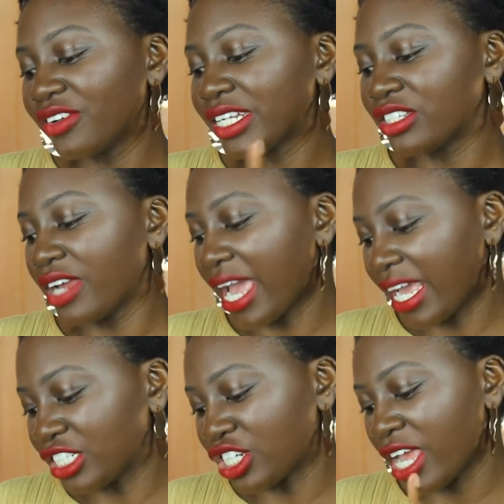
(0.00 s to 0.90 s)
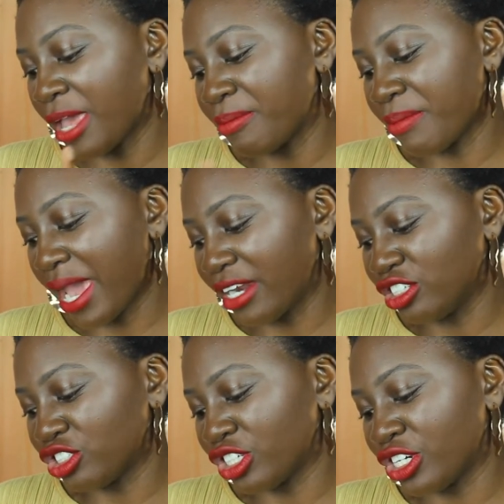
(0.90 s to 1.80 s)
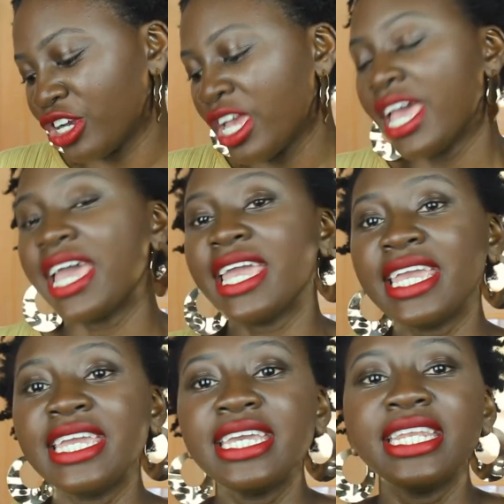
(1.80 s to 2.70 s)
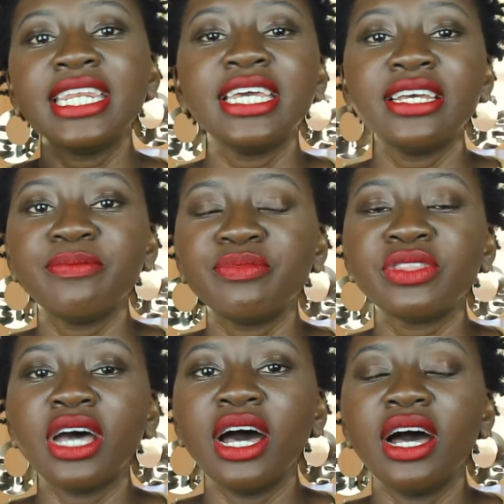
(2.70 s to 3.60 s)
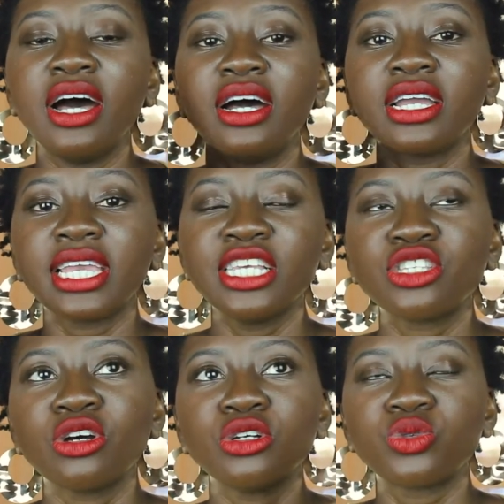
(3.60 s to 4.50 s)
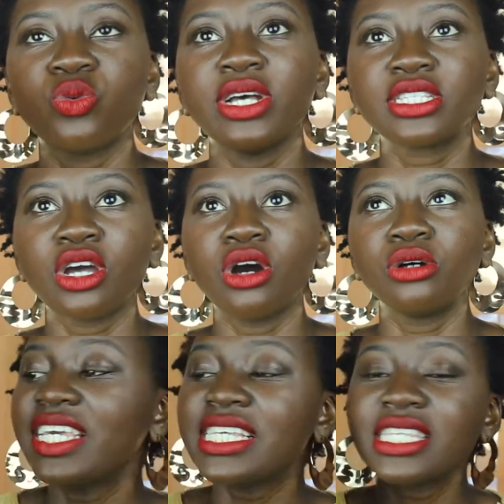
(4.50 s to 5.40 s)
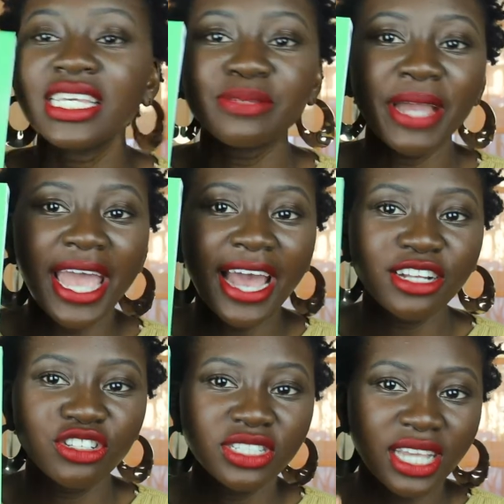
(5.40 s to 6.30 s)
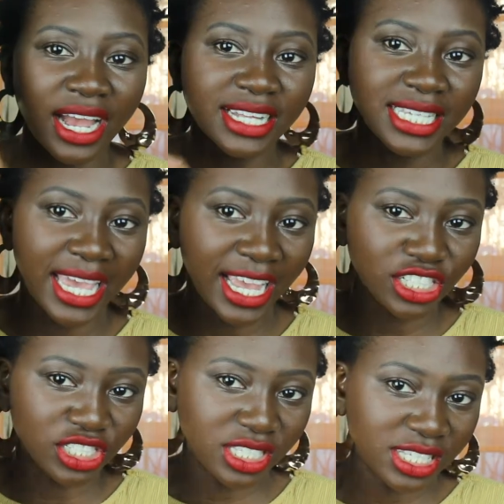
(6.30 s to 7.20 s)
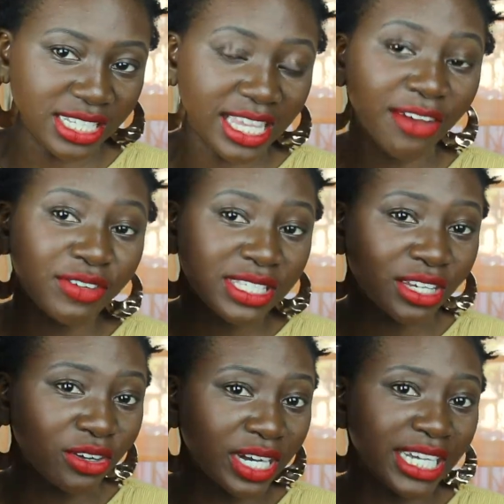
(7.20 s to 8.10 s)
director, agent, and manager in East Coast, West Coast. This is my actor's guide to agents. This has every single